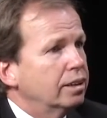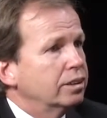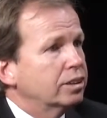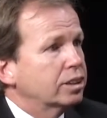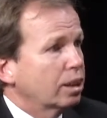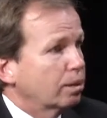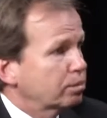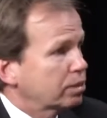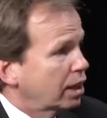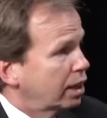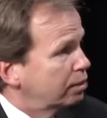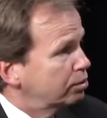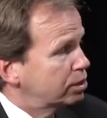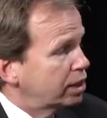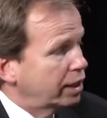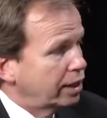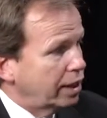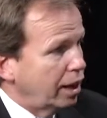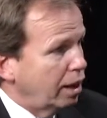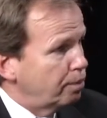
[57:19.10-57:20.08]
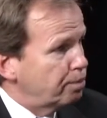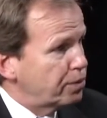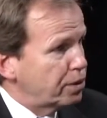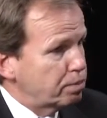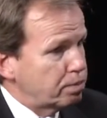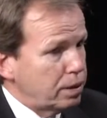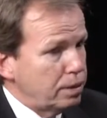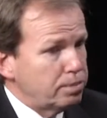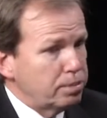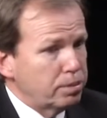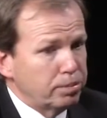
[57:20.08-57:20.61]
Sometimes they help the
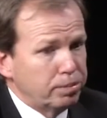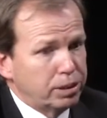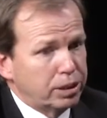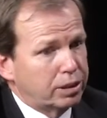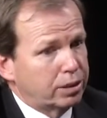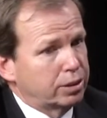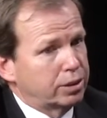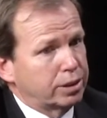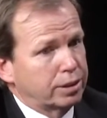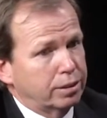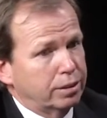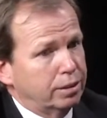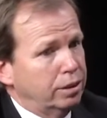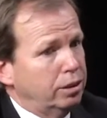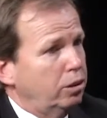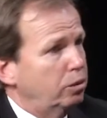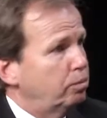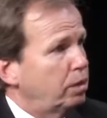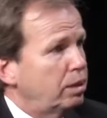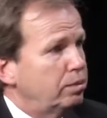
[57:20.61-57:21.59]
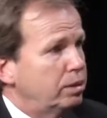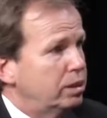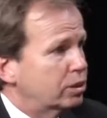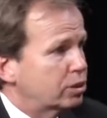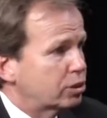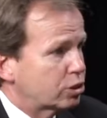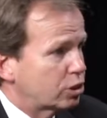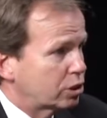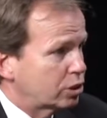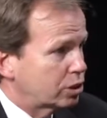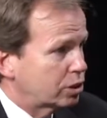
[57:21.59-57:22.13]
people because maybe it's
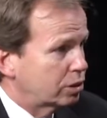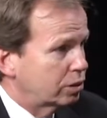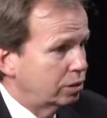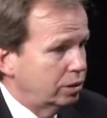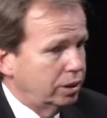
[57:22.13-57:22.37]
just